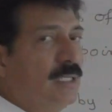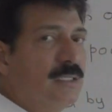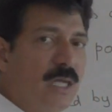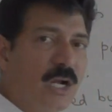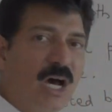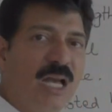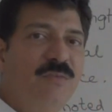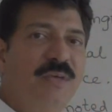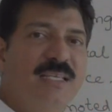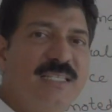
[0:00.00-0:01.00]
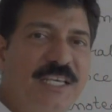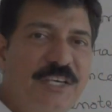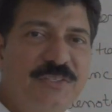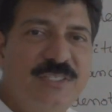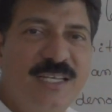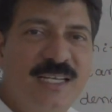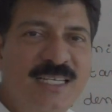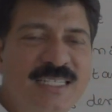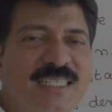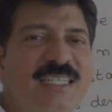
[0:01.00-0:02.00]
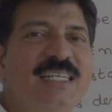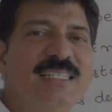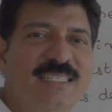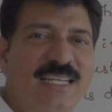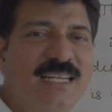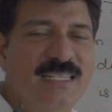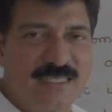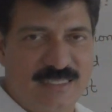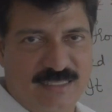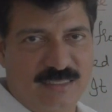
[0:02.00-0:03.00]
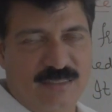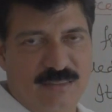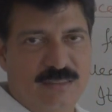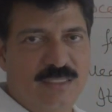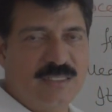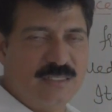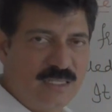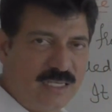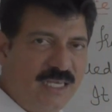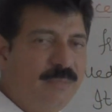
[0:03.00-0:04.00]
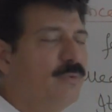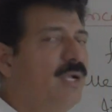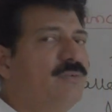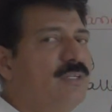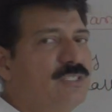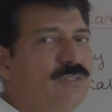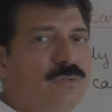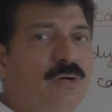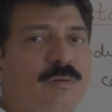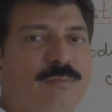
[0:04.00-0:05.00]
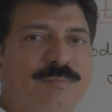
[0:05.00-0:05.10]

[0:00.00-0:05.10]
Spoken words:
that always gives the distance. This is the key point what you know.